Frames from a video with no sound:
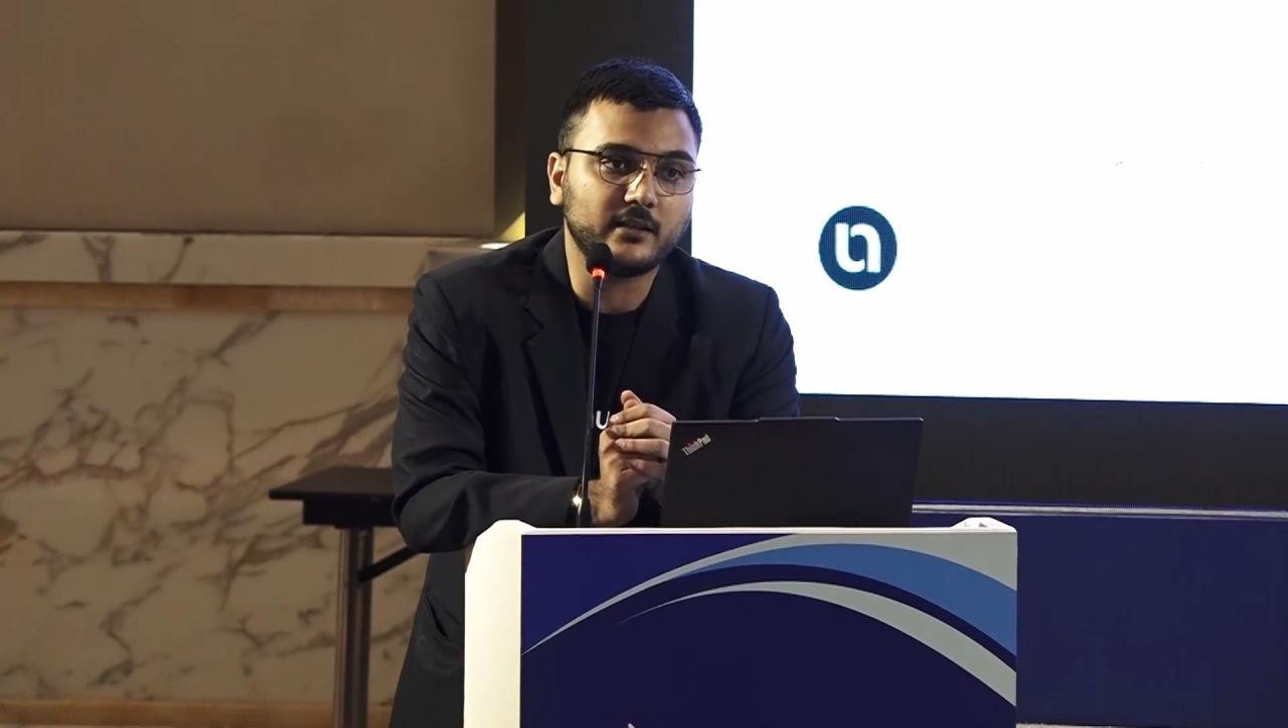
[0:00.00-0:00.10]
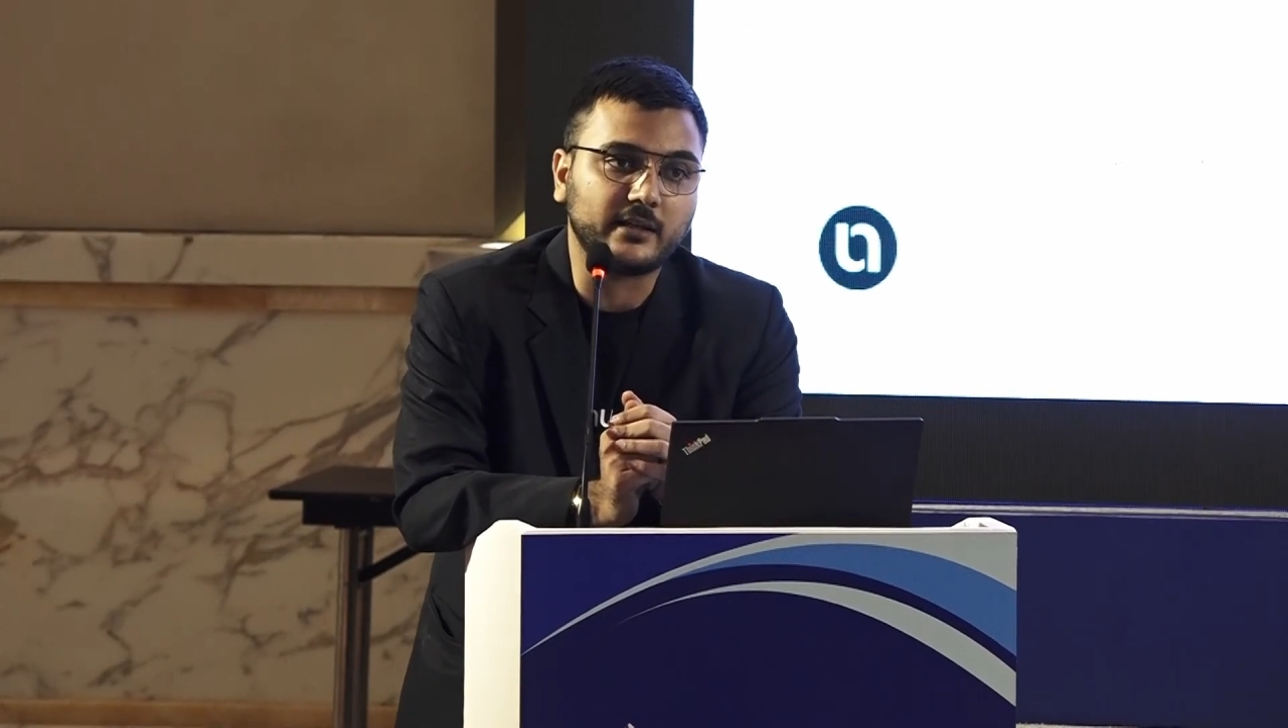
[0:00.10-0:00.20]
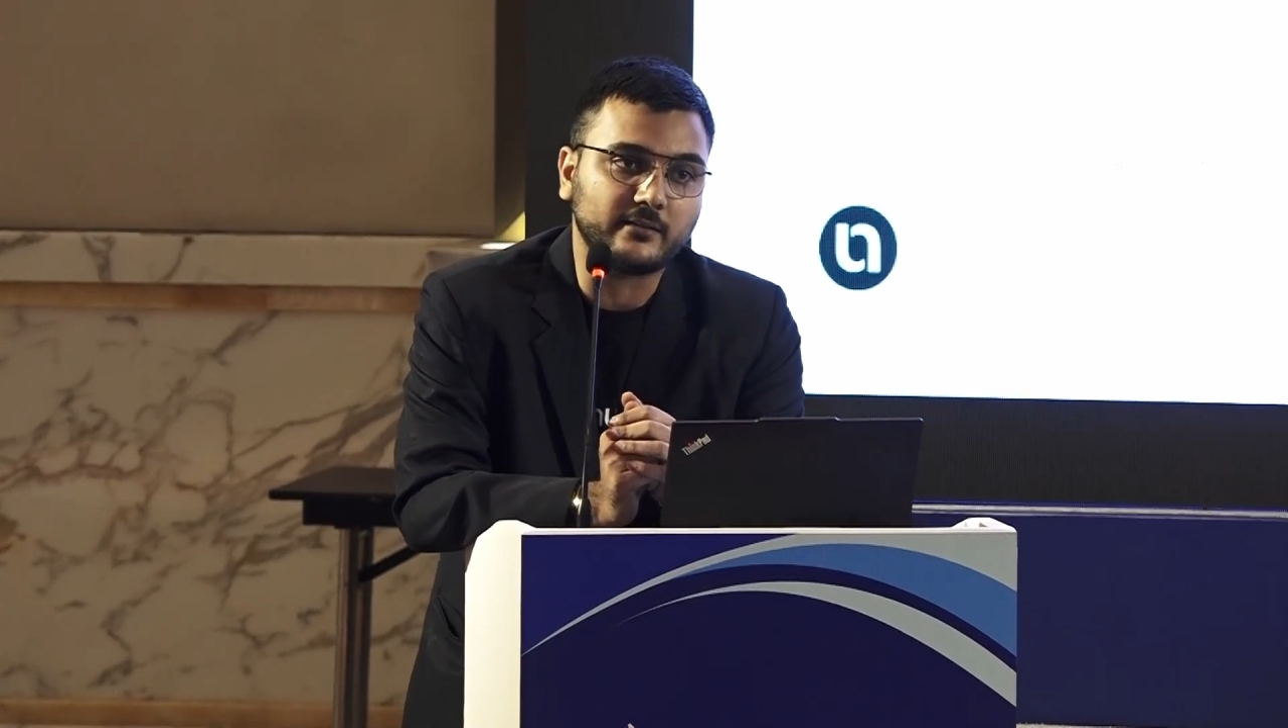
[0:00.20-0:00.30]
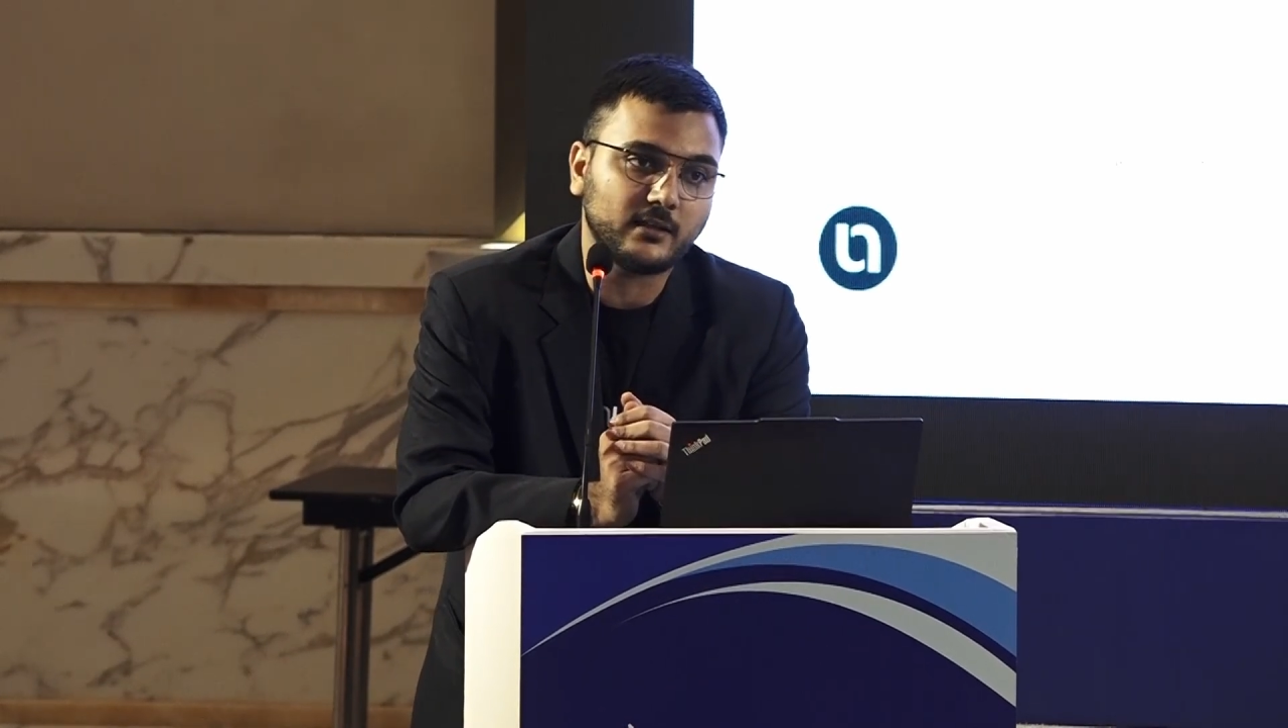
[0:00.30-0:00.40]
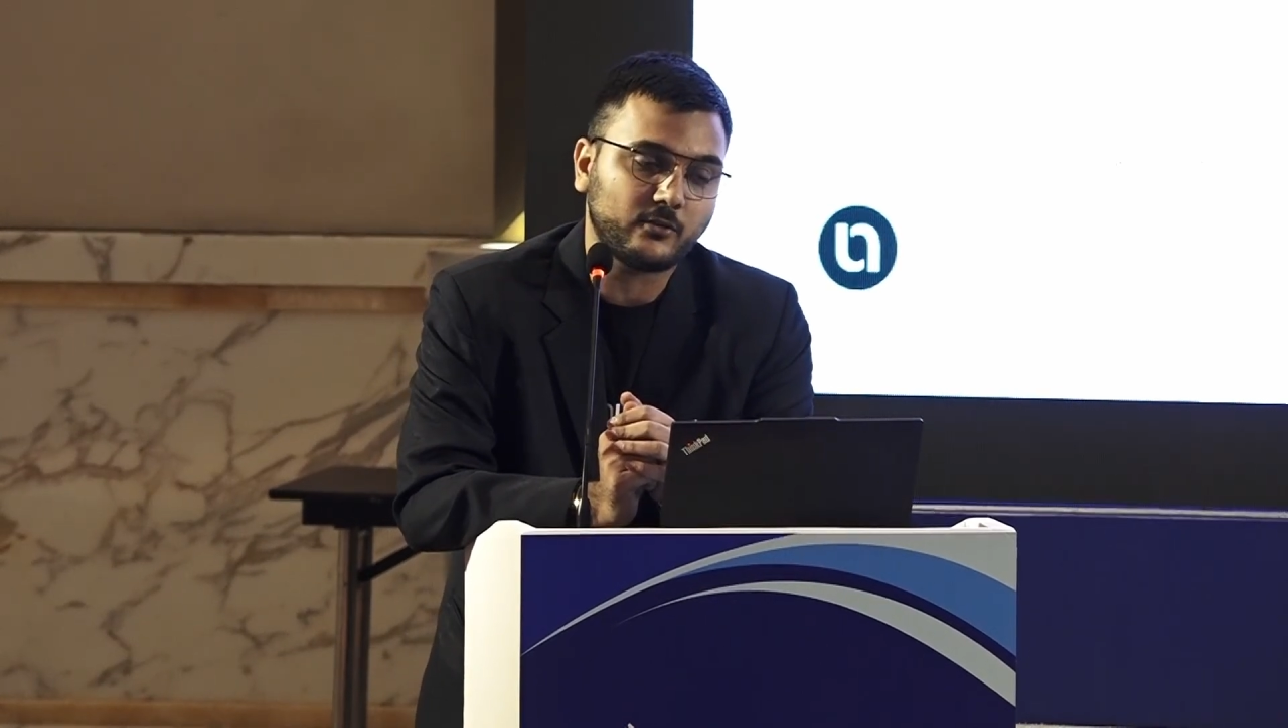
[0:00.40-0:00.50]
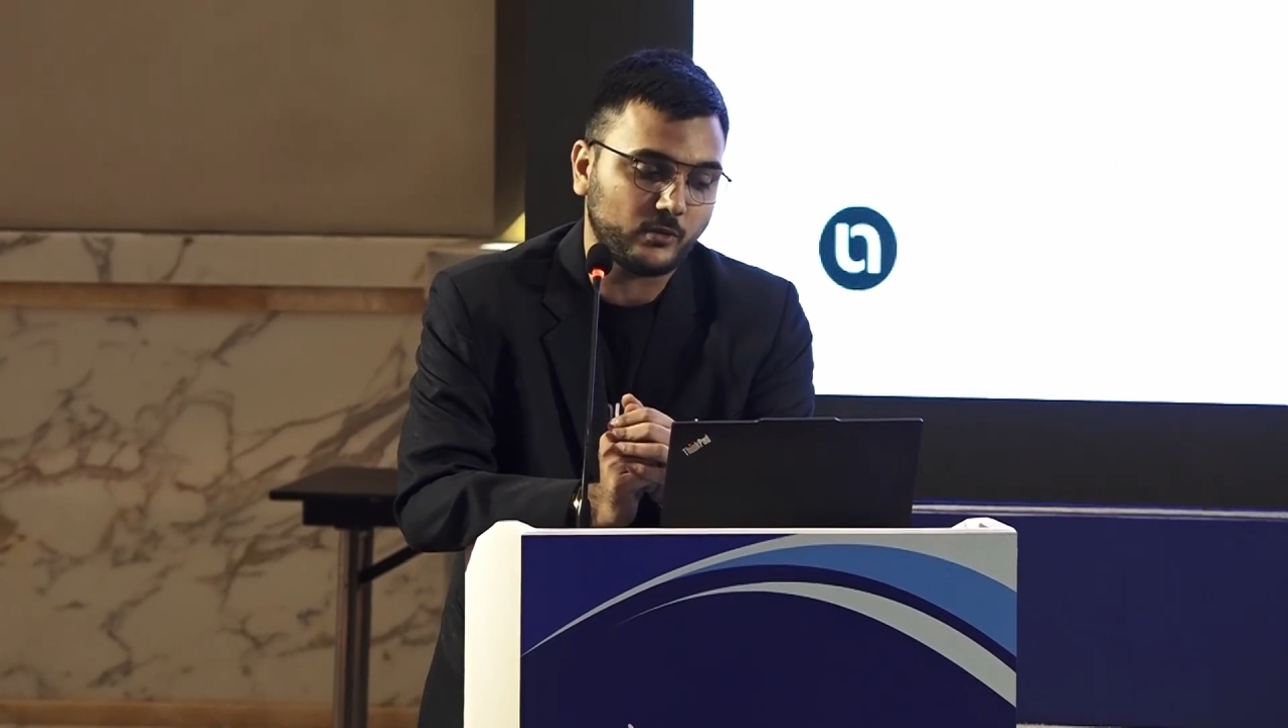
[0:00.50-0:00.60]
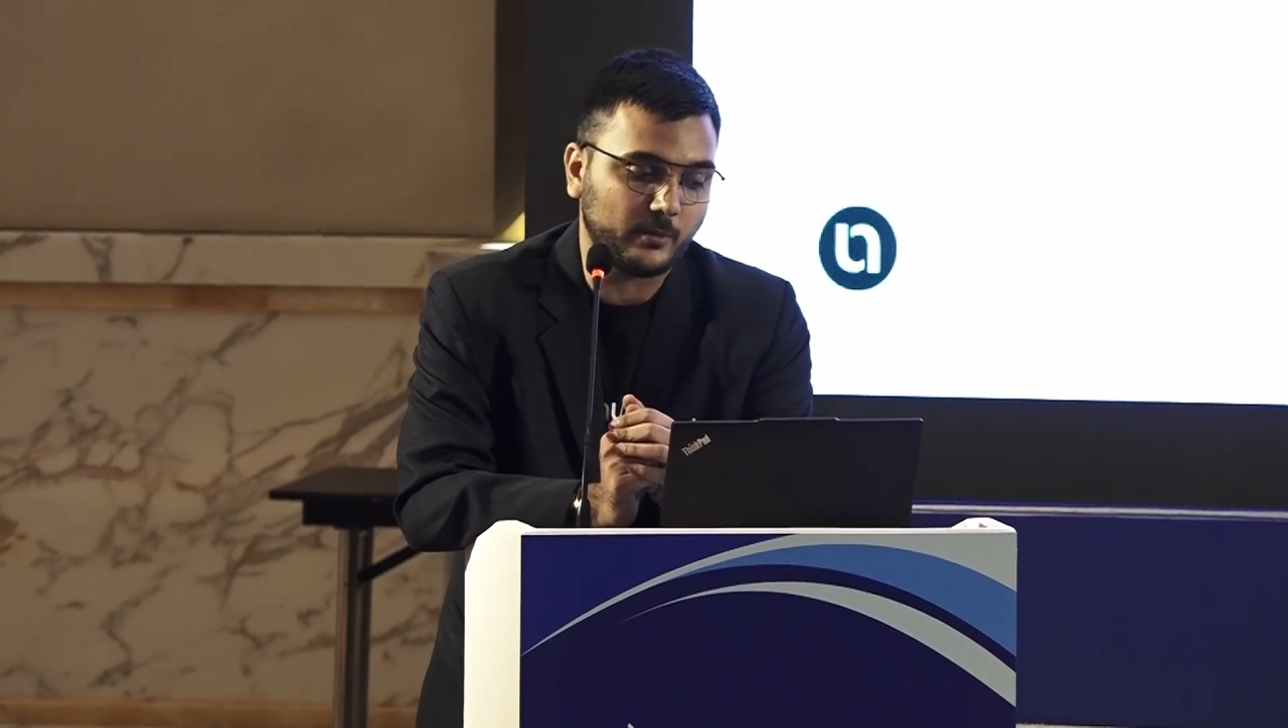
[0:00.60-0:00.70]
the results